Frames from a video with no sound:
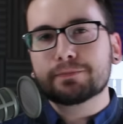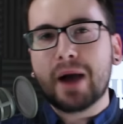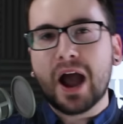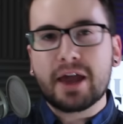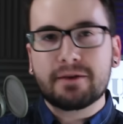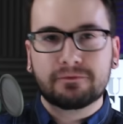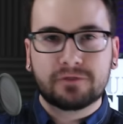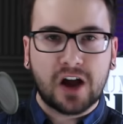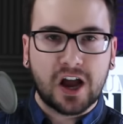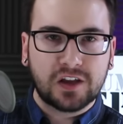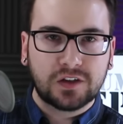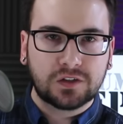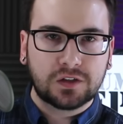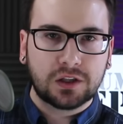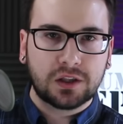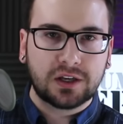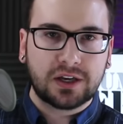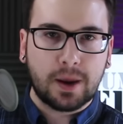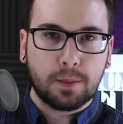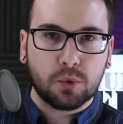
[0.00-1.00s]
my advice to
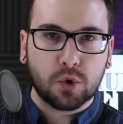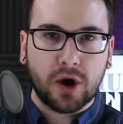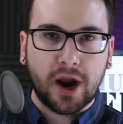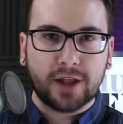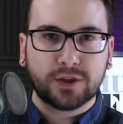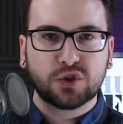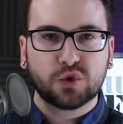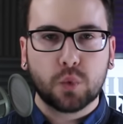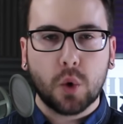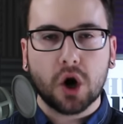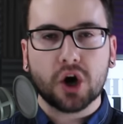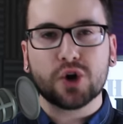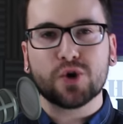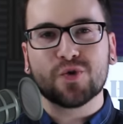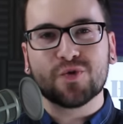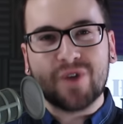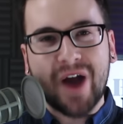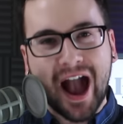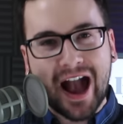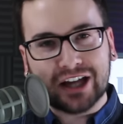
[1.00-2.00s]
the Democrats who are
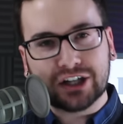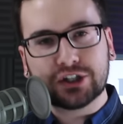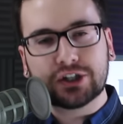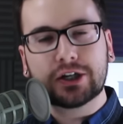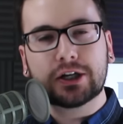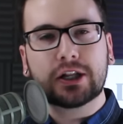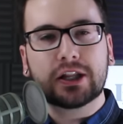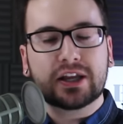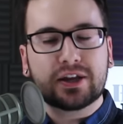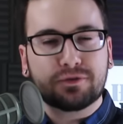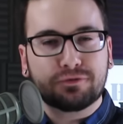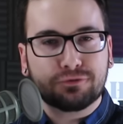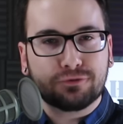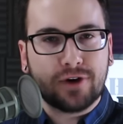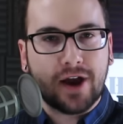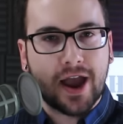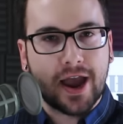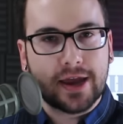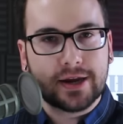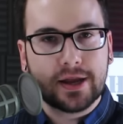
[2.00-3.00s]
irrationally
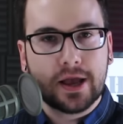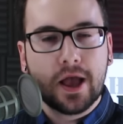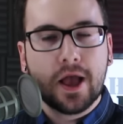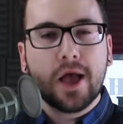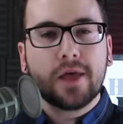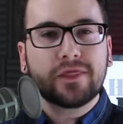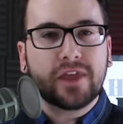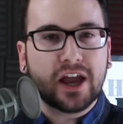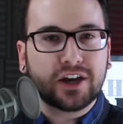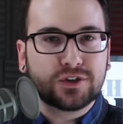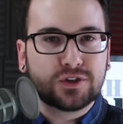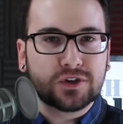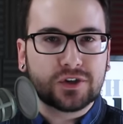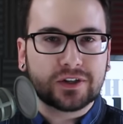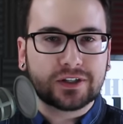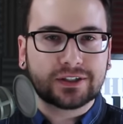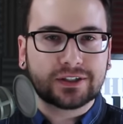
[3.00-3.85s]
afraid that Jill